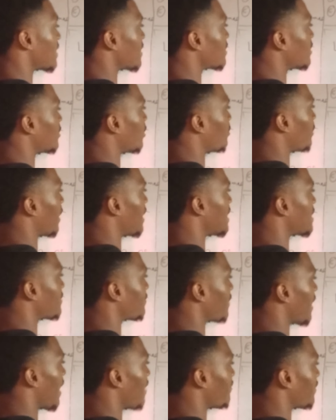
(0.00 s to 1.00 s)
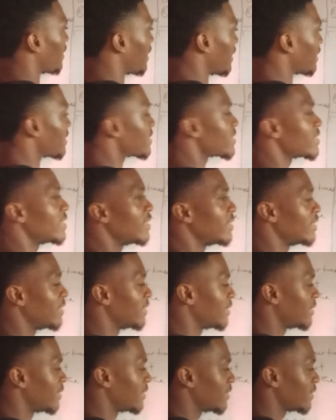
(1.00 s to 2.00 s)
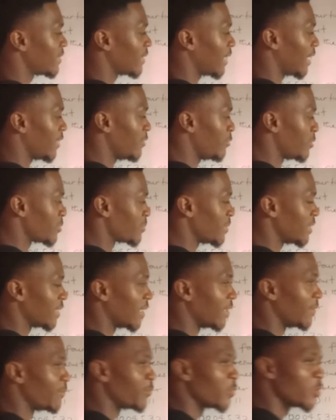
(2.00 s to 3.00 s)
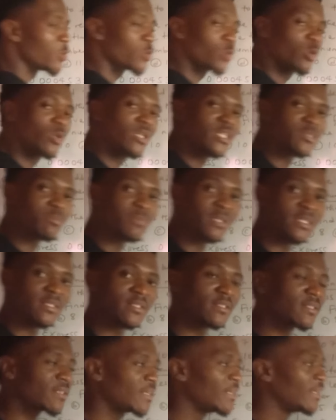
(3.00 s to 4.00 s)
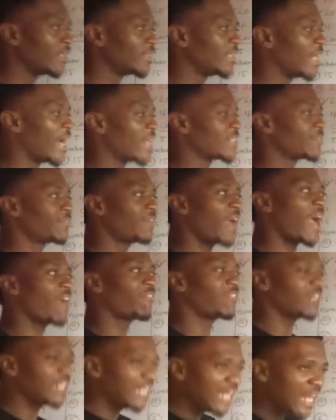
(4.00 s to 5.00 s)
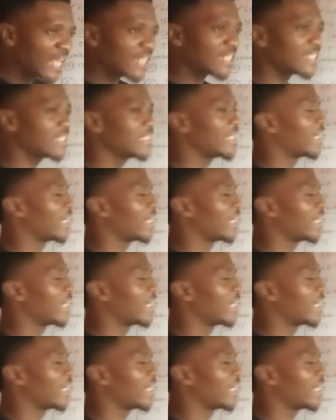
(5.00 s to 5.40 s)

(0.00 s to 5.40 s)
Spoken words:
the certain number is 5x. Are you with me now? So it means that 5 less